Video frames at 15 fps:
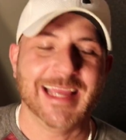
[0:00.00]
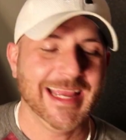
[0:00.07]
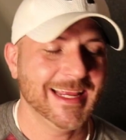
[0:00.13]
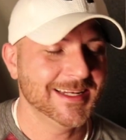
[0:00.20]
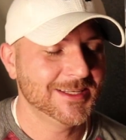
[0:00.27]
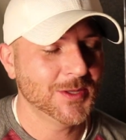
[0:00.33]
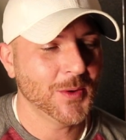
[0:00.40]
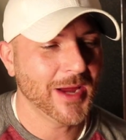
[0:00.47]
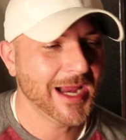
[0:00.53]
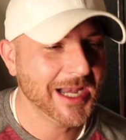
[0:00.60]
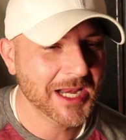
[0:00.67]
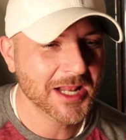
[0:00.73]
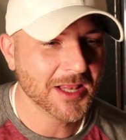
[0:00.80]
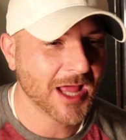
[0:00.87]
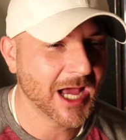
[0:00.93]
And to
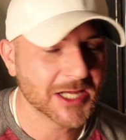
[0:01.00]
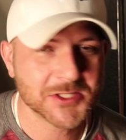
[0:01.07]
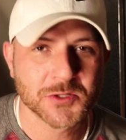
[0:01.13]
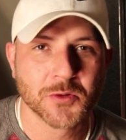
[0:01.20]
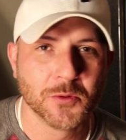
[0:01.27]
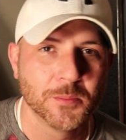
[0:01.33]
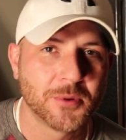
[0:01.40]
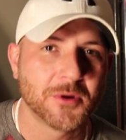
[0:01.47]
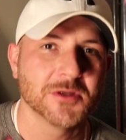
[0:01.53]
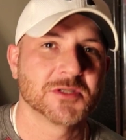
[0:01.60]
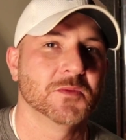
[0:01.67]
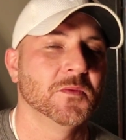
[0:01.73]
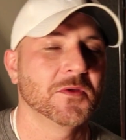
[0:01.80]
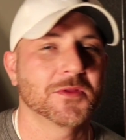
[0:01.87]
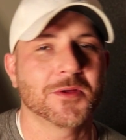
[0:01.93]
any logical
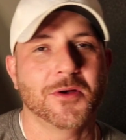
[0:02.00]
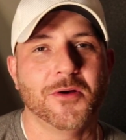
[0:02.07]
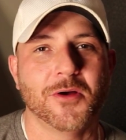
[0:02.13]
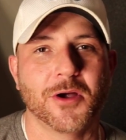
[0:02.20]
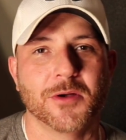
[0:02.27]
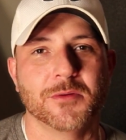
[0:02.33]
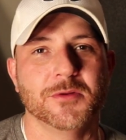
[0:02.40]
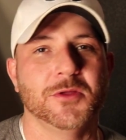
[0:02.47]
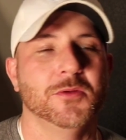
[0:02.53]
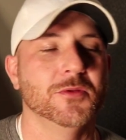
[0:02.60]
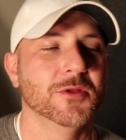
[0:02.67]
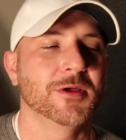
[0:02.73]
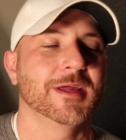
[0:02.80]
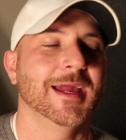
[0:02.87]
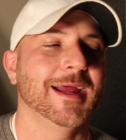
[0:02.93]
person with a heart, you
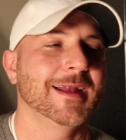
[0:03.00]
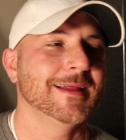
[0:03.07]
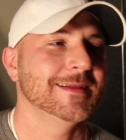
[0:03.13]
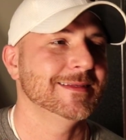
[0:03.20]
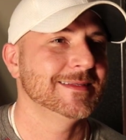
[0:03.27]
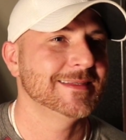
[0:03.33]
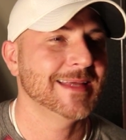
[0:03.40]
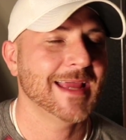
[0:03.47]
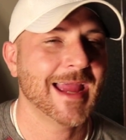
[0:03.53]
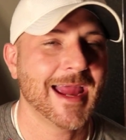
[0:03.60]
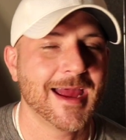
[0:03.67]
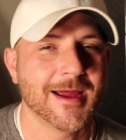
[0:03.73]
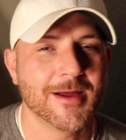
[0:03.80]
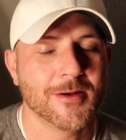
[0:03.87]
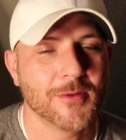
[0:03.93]
look at it and say,
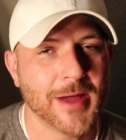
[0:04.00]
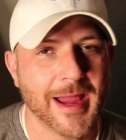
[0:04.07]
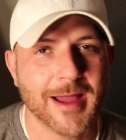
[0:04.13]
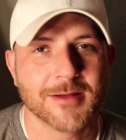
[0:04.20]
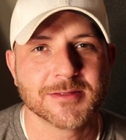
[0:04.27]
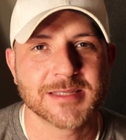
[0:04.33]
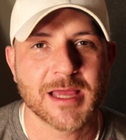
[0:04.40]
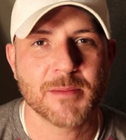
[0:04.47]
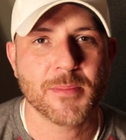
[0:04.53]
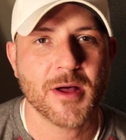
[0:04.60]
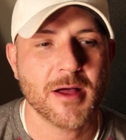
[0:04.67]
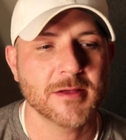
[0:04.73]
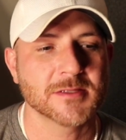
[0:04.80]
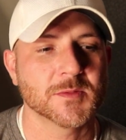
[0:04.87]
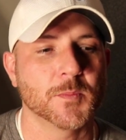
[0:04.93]
how how's that
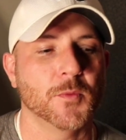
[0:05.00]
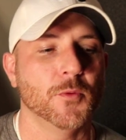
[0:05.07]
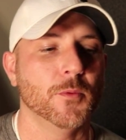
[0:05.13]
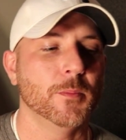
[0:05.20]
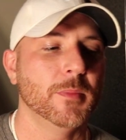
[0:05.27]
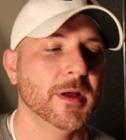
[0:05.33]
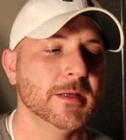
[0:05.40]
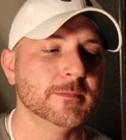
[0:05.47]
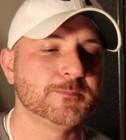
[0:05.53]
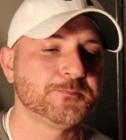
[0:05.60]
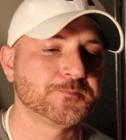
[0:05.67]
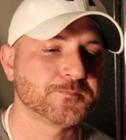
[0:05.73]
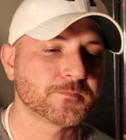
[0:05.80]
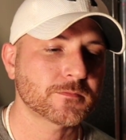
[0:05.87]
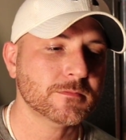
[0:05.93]
possible? But
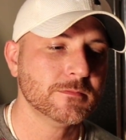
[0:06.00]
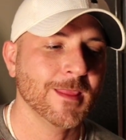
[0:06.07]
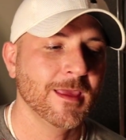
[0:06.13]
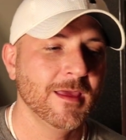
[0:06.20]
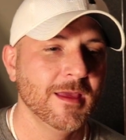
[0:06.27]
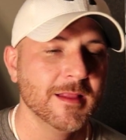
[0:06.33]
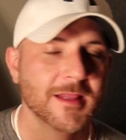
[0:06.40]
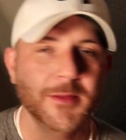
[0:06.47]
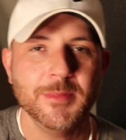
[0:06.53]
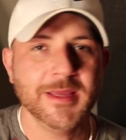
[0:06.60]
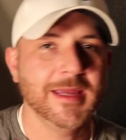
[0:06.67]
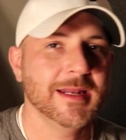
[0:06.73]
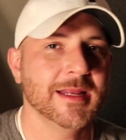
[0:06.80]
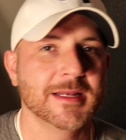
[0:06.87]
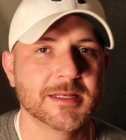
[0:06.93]
let me
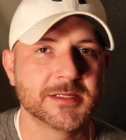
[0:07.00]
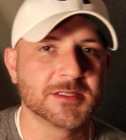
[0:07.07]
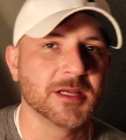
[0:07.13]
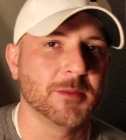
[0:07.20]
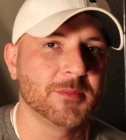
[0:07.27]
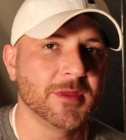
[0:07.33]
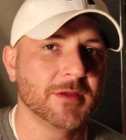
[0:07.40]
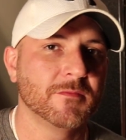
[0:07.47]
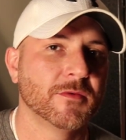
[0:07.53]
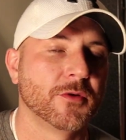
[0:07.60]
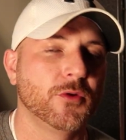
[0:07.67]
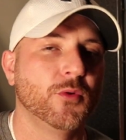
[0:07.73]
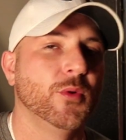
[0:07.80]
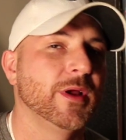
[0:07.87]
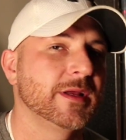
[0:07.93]
get into something
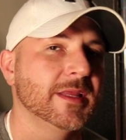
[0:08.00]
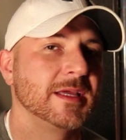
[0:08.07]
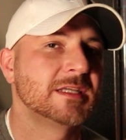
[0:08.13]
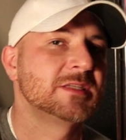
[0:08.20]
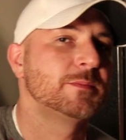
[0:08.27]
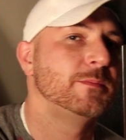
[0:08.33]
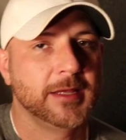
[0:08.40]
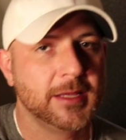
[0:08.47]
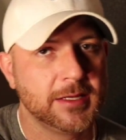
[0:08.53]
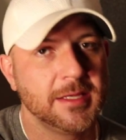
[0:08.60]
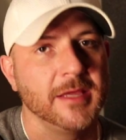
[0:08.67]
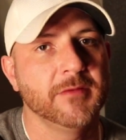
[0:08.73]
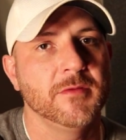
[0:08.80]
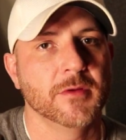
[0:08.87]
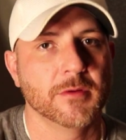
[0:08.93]
real quick and
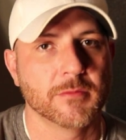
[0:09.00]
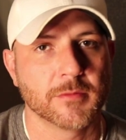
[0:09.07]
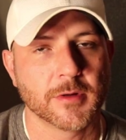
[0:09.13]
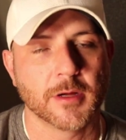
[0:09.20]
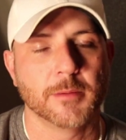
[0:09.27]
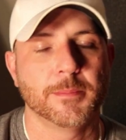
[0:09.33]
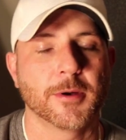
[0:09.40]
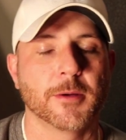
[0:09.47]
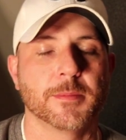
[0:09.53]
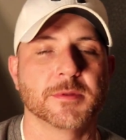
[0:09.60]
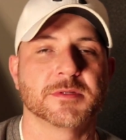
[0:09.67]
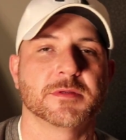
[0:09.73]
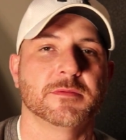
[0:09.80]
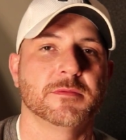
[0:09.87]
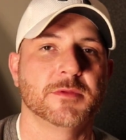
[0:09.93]
give you a uh,
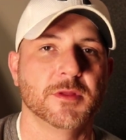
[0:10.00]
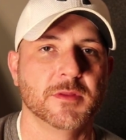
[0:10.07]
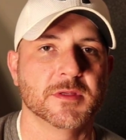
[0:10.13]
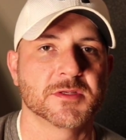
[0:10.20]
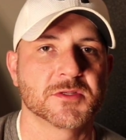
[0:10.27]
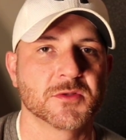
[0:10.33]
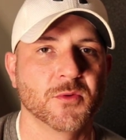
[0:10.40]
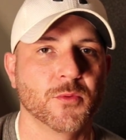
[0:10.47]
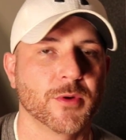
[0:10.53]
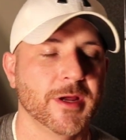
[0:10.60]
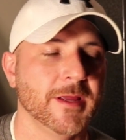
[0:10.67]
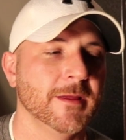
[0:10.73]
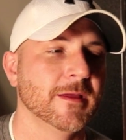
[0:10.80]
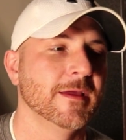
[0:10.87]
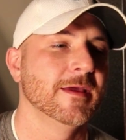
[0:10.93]
purpose to the story.
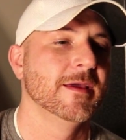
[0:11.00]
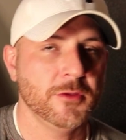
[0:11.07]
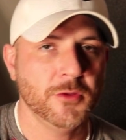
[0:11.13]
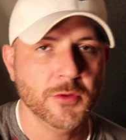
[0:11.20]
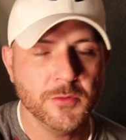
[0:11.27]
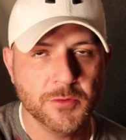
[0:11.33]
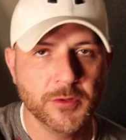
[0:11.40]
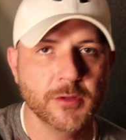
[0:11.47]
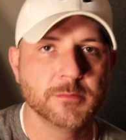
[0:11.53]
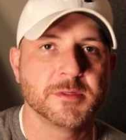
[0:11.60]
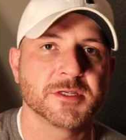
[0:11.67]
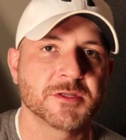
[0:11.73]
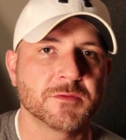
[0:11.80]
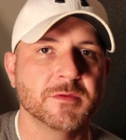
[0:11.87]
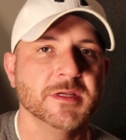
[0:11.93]
YouTube
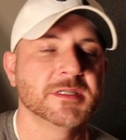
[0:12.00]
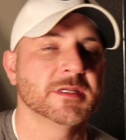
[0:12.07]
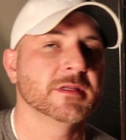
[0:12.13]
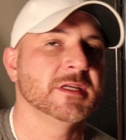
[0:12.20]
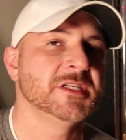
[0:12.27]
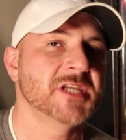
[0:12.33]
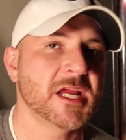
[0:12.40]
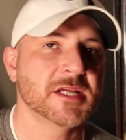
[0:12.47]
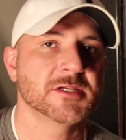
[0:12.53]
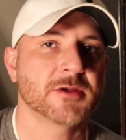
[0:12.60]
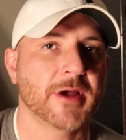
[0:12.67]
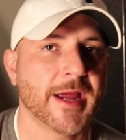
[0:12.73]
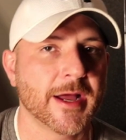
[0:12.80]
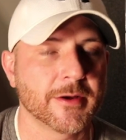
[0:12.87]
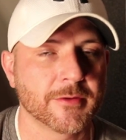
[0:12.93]
just recently changed
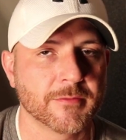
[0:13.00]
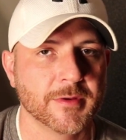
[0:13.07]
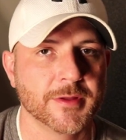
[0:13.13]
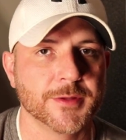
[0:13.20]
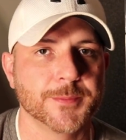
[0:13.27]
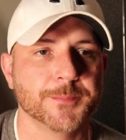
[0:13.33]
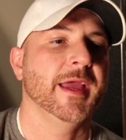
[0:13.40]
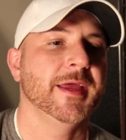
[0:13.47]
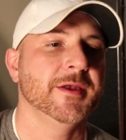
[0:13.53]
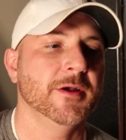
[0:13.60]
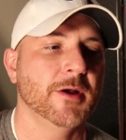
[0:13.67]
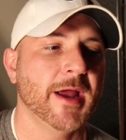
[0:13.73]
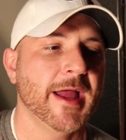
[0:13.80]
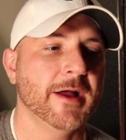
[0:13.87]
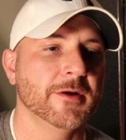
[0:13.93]
their algorithm and
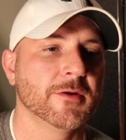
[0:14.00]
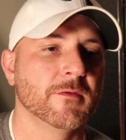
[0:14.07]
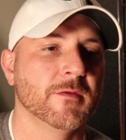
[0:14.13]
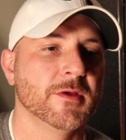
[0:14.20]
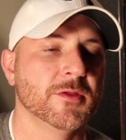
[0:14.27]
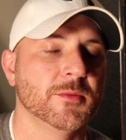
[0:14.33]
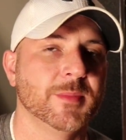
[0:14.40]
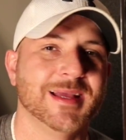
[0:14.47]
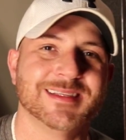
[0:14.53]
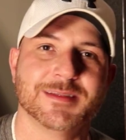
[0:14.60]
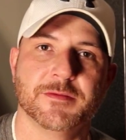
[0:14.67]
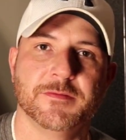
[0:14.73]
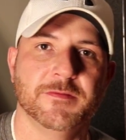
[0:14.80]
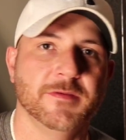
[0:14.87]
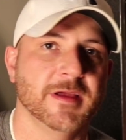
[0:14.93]
their algorithm has
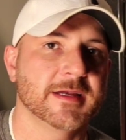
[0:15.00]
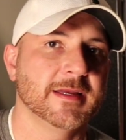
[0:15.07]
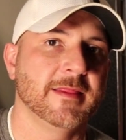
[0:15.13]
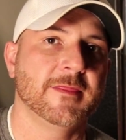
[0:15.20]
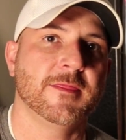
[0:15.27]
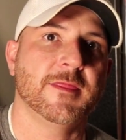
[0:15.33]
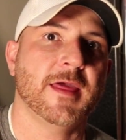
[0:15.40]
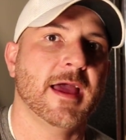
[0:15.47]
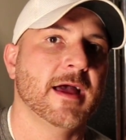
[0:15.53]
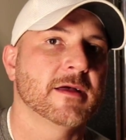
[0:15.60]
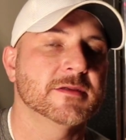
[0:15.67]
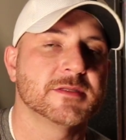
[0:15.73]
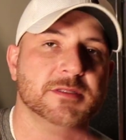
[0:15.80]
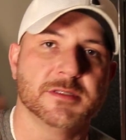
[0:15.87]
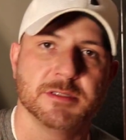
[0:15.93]
affected
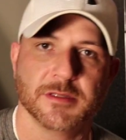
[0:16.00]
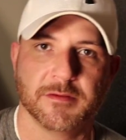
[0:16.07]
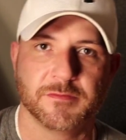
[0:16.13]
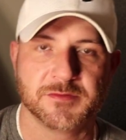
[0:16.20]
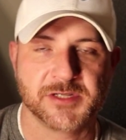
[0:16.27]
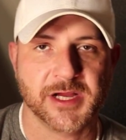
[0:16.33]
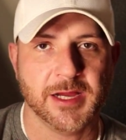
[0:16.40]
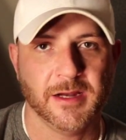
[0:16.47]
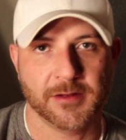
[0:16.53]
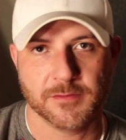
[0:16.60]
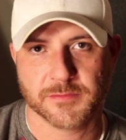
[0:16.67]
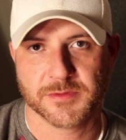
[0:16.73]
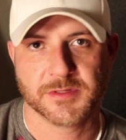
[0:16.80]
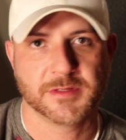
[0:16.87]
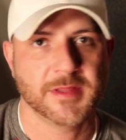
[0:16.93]
thousands of
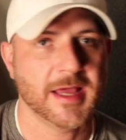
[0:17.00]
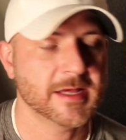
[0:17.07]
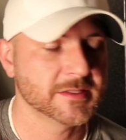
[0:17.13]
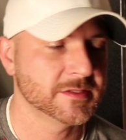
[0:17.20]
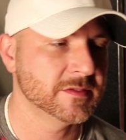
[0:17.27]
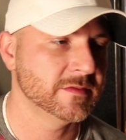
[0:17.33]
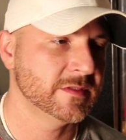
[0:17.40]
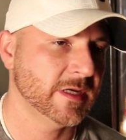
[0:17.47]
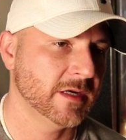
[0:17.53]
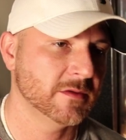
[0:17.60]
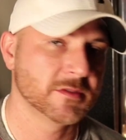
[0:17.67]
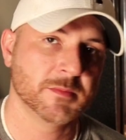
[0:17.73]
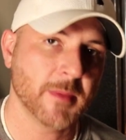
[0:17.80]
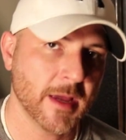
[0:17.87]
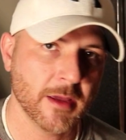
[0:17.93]
channels, thousands of
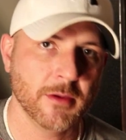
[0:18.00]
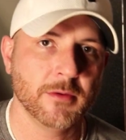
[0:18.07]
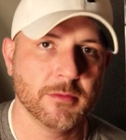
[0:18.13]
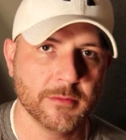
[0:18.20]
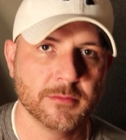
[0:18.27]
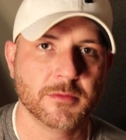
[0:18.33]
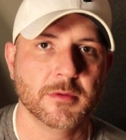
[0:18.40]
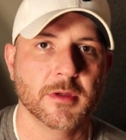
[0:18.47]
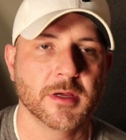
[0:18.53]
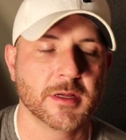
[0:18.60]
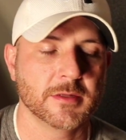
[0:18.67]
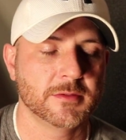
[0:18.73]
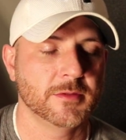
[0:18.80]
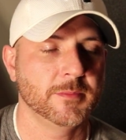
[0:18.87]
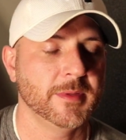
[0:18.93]
channels, my own
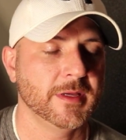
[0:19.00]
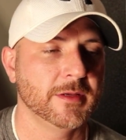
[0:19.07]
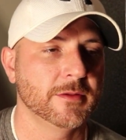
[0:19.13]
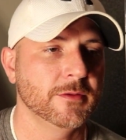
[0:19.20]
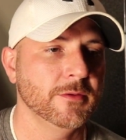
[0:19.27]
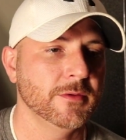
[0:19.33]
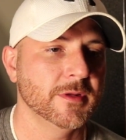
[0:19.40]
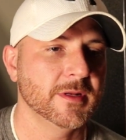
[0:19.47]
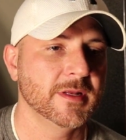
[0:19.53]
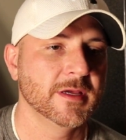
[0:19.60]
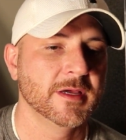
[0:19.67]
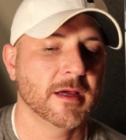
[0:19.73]
uh, to be included.